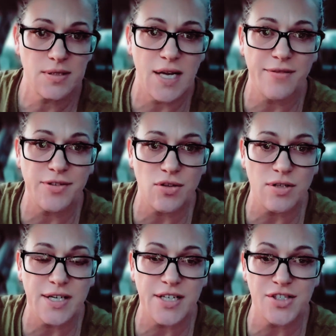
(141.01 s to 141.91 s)
have your
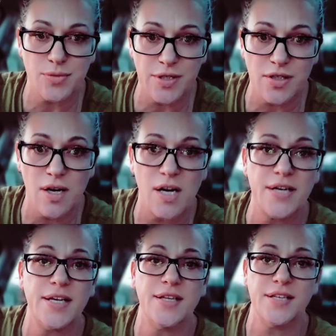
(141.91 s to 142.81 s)
connection with
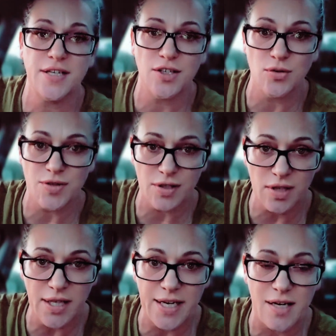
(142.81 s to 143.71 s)
God, and then you
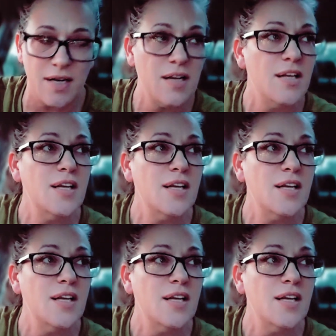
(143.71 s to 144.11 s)
declare.